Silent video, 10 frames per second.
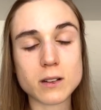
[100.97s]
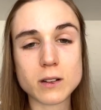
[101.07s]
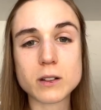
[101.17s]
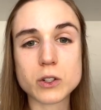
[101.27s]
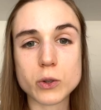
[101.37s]

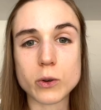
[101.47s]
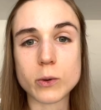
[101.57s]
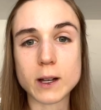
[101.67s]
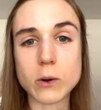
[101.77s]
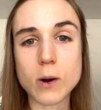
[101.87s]
true
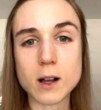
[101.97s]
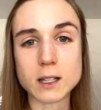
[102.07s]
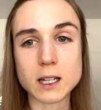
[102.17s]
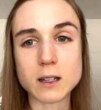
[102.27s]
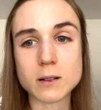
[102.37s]

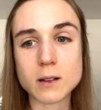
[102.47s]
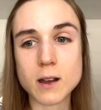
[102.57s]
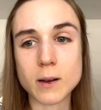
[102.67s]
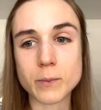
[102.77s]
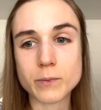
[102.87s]
equality,
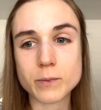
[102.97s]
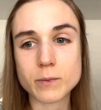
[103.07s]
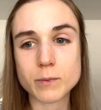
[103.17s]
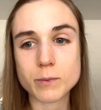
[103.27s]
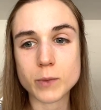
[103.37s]

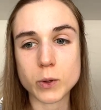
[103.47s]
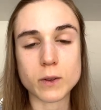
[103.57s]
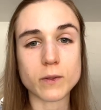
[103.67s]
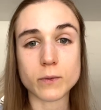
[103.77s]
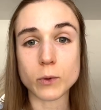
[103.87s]
both
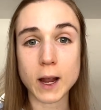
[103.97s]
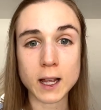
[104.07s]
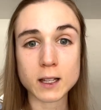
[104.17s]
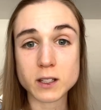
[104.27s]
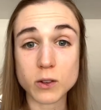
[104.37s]
of rank,
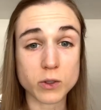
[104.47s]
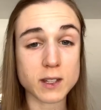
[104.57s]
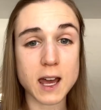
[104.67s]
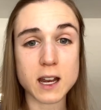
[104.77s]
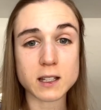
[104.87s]
social
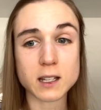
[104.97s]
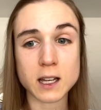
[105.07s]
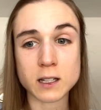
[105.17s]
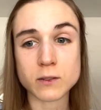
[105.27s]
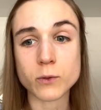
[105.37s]
status,
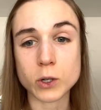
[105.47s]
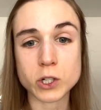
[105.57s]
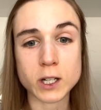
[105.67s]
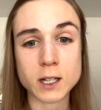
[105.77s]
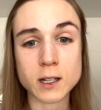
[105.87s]
and
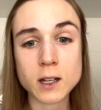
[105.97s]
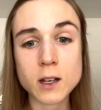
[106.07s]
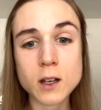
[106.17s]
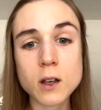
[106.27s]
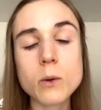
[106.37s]
fortune,
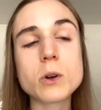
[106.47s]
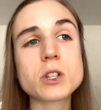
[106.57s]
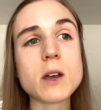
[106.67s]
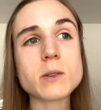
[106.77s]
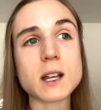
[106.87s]
which
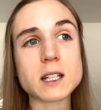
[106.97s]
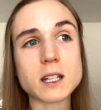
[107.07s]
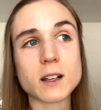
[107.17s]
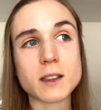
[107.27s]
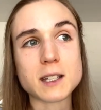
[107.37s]
that was
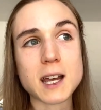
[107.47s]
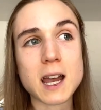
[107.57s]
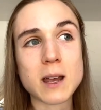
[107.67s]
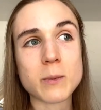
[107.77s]
ideal at the time.